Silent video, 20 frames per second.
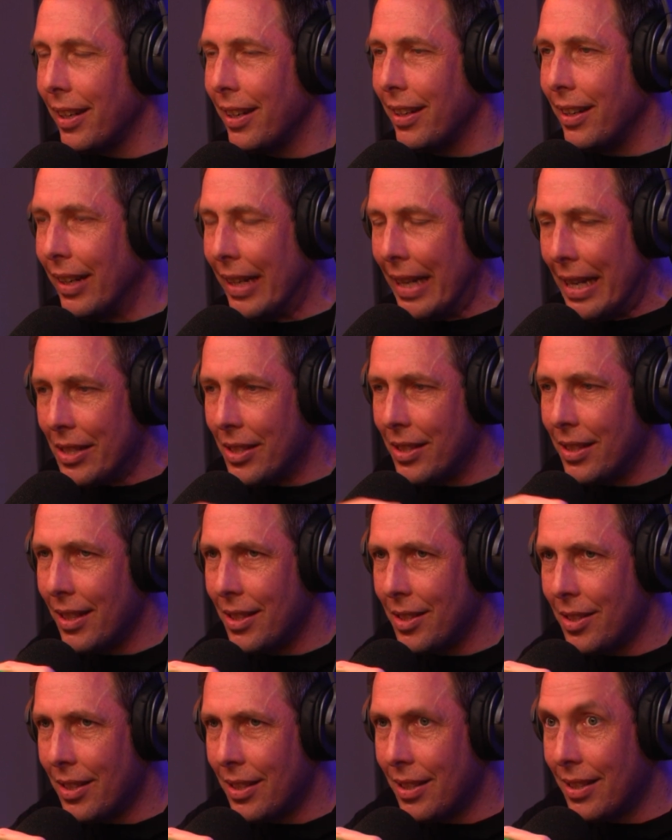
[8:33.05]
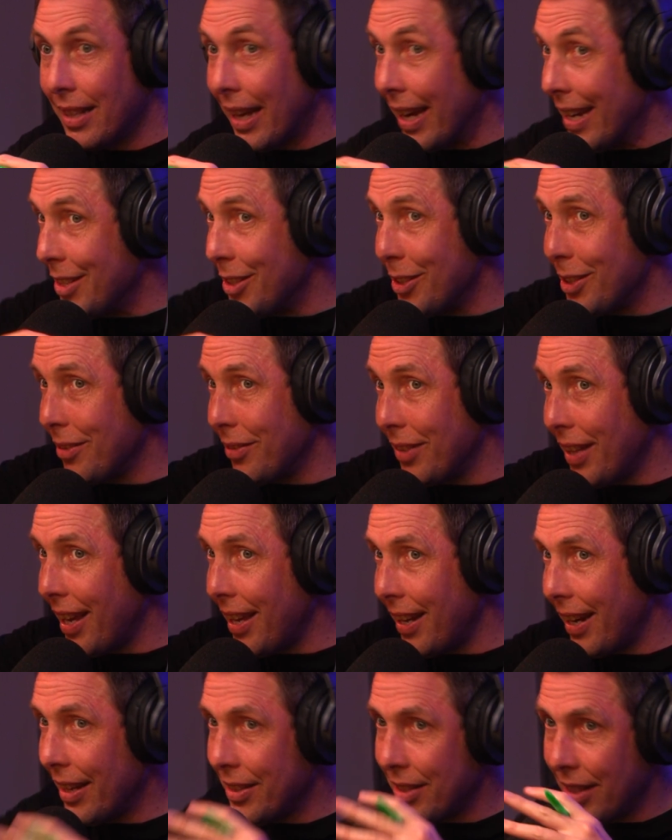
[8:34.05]
And I guess there's stages of
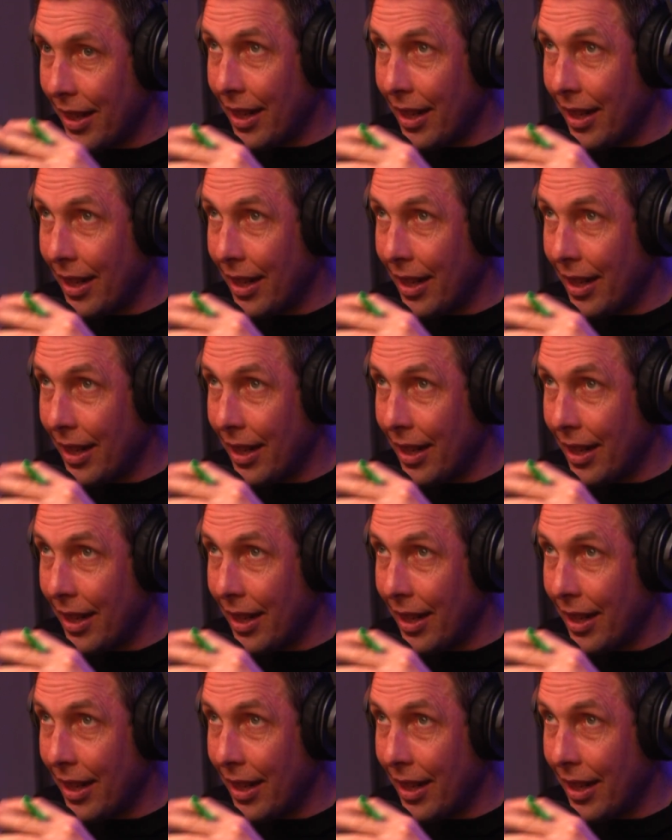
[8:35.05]
that as it